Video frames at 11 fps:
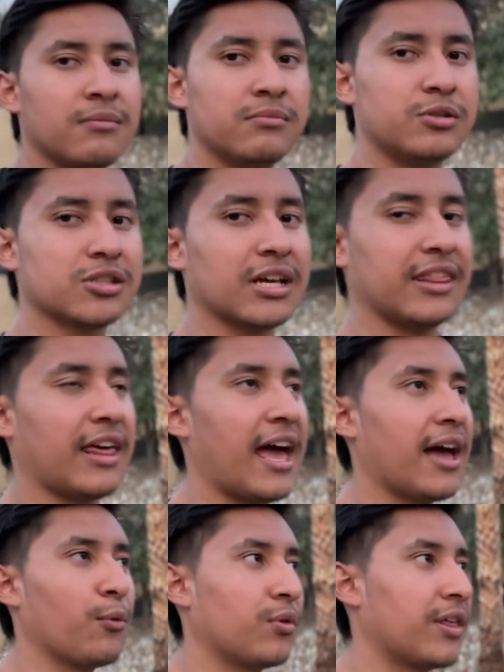just like
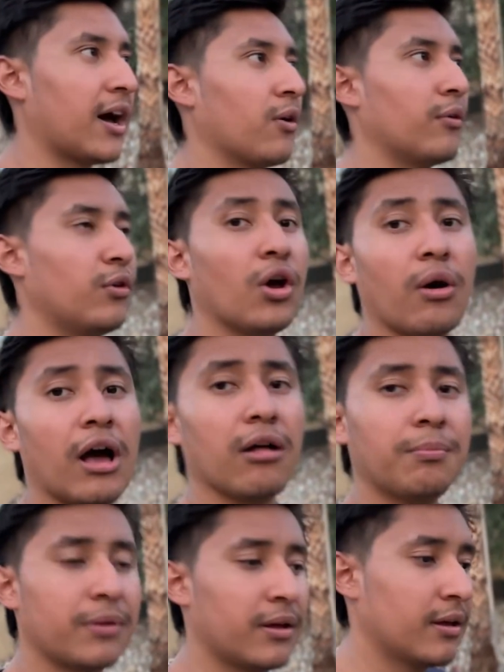that without no help,
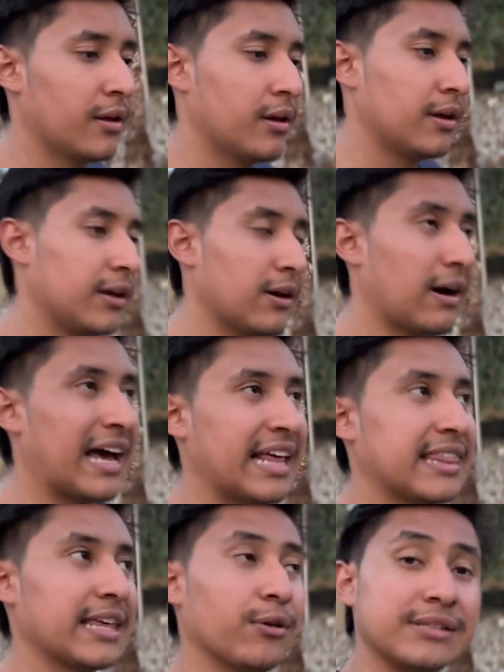I
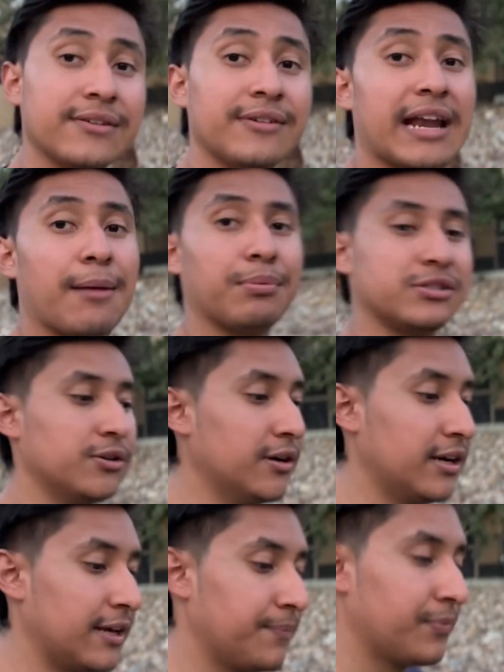think I was given an
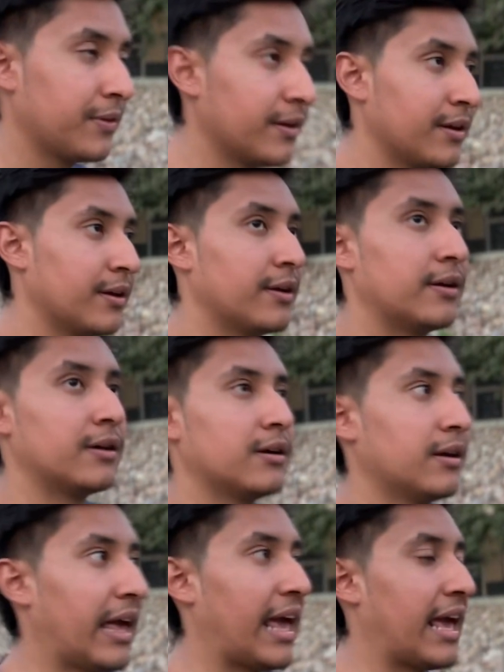opportunity
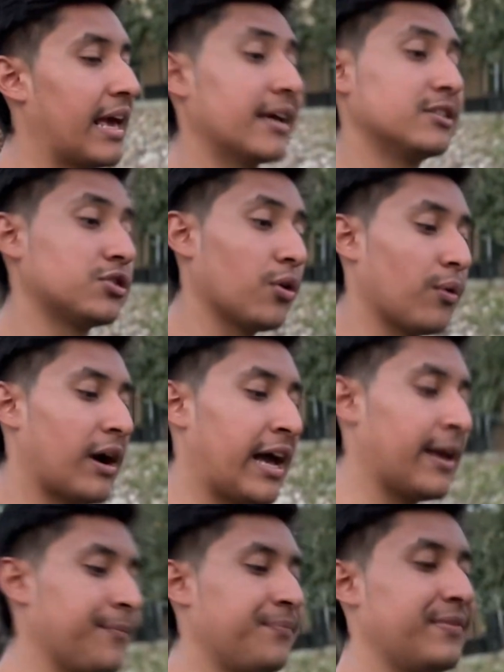And so
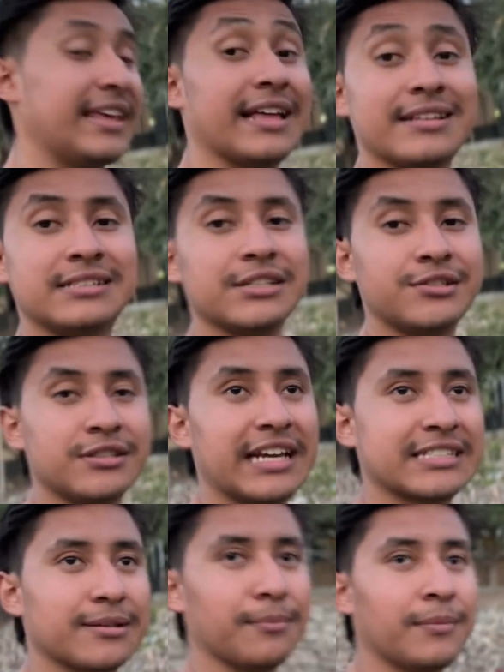he got the scissors. He got
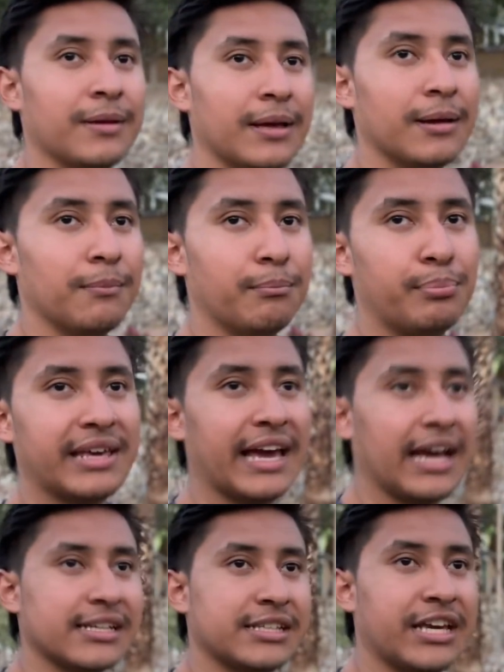some big
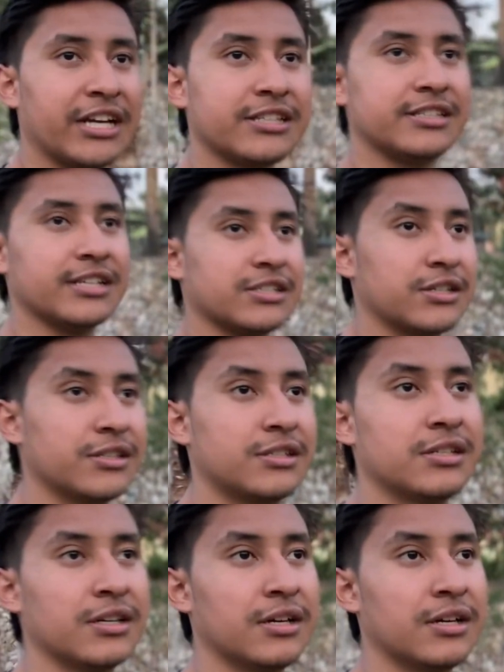ass kitchen scissors